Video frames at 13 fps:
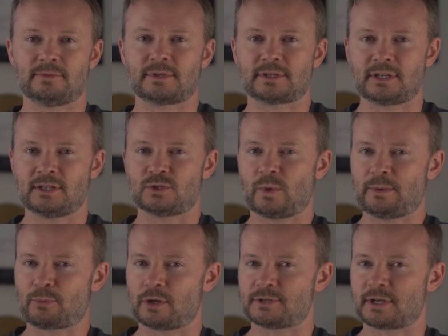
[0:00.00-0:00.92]
16 sweet
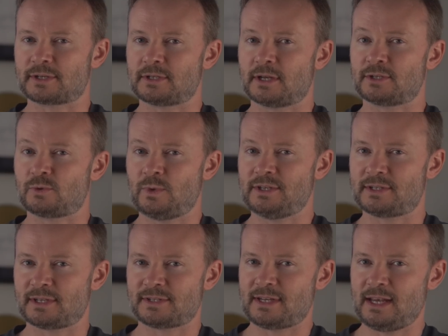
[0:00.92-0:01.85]
projects, not Sweet
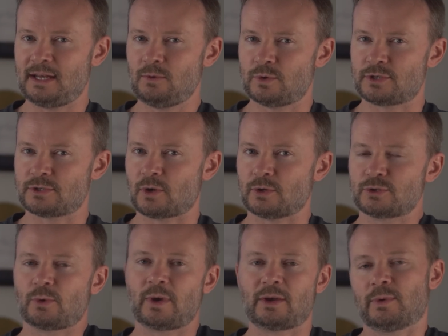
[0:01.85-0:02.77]
16, which is
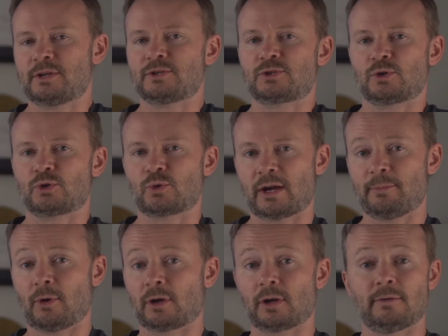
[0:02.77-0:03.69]
also a registered
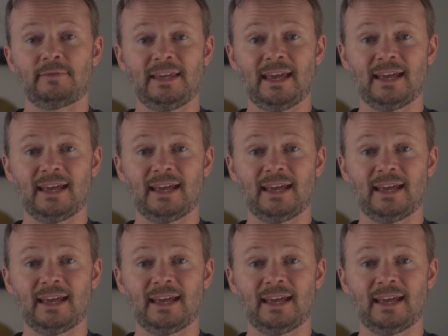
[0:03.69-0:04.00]
trademark of the